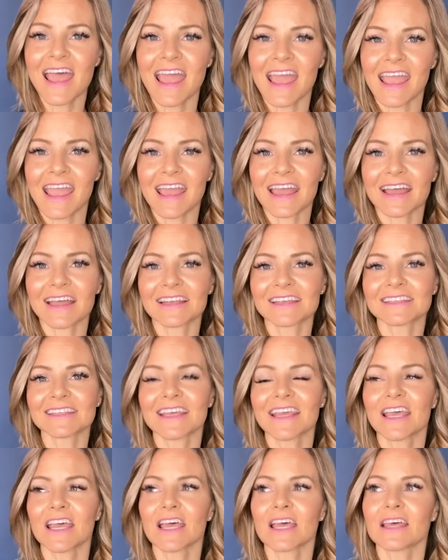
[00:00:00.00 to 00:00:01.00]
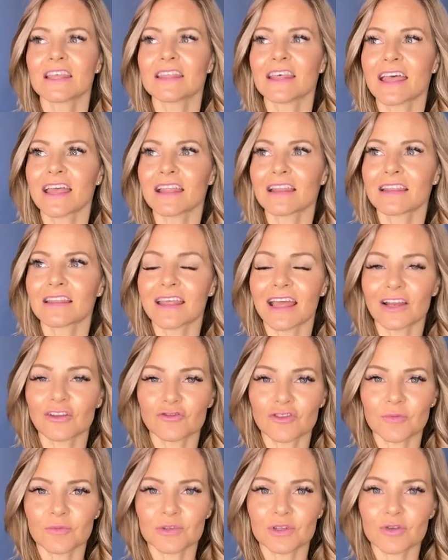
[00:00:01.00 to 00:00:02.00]
and then that
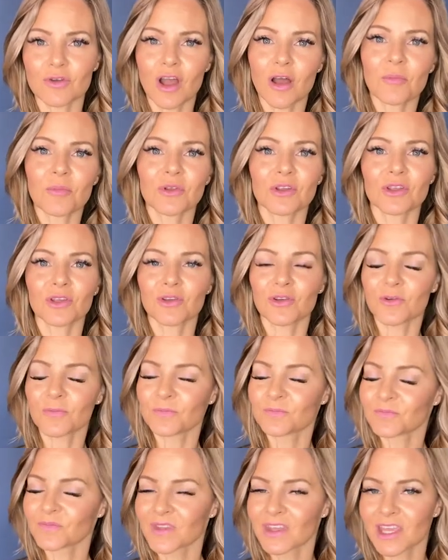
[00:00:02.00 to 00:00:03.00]
trips you up and